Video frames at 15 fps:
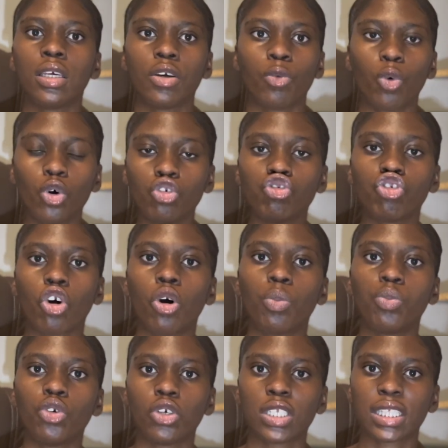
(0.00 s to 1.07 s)

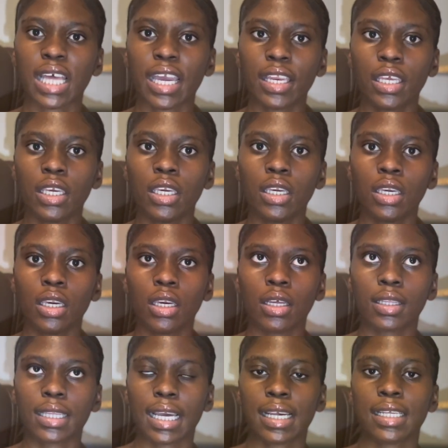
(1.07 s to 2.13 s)
wardrobe, your study
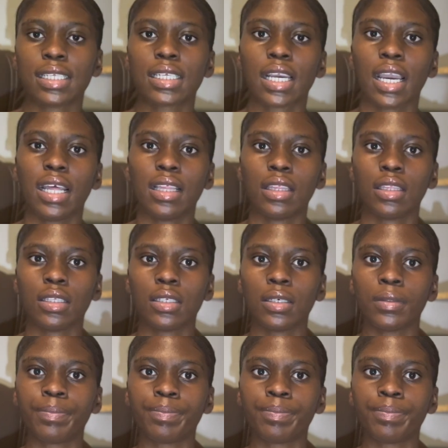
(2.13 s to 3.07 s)
desk, and